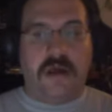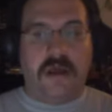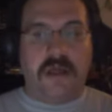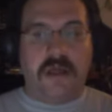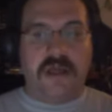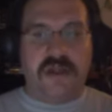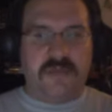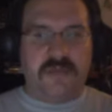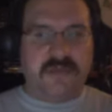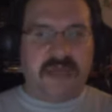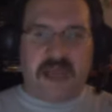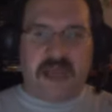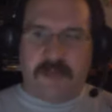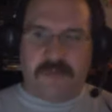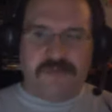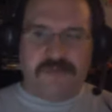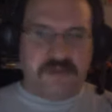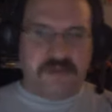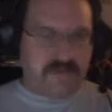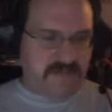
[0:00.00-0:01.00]
it'll be
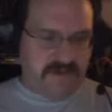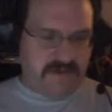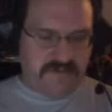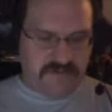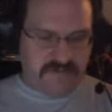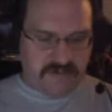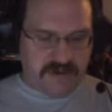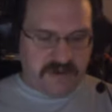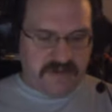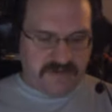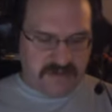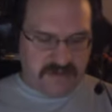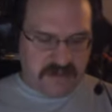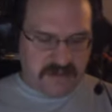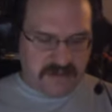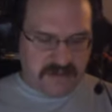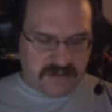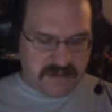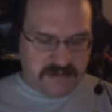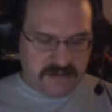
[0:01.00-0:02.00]
Apple T V for us, I
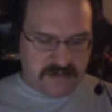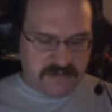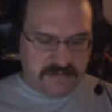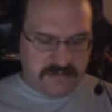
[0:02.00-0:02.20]
think.